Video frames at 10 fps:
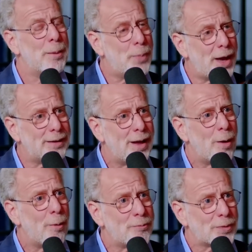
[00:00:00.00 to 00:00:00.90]
But
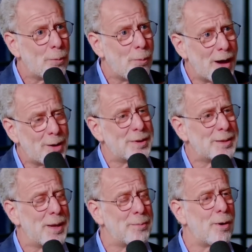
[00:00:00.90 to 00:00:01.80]
why don't we
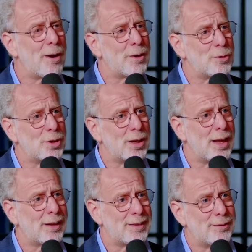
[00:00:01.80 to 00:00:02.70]
spend more energy and
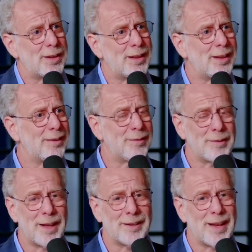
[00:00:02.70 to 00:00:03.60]
activity
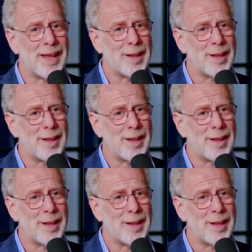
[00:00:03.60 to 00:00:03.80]
and